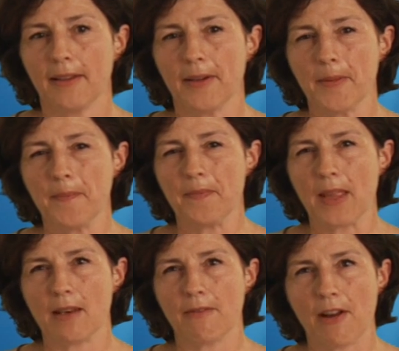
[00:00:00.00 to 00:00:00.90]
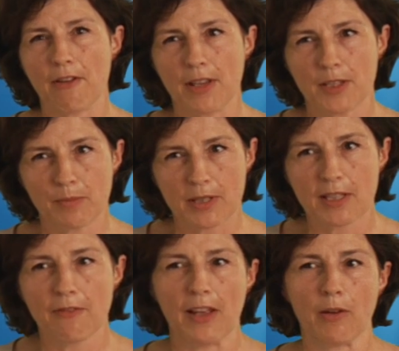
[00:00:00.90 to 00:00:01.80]
in a very
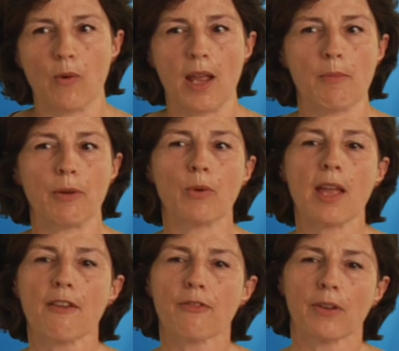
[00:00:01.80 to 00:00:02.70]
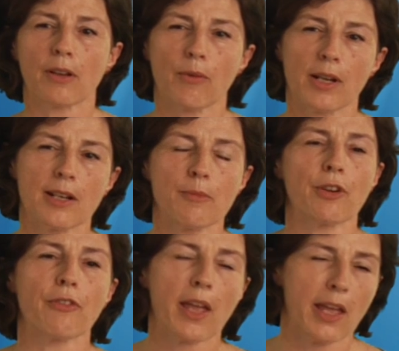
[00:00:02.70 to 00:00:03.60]
specific way, but we have quite a number
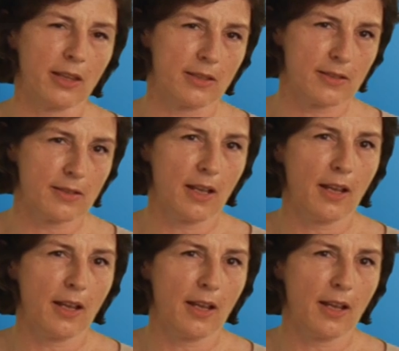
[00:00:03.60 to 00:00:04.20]
of hints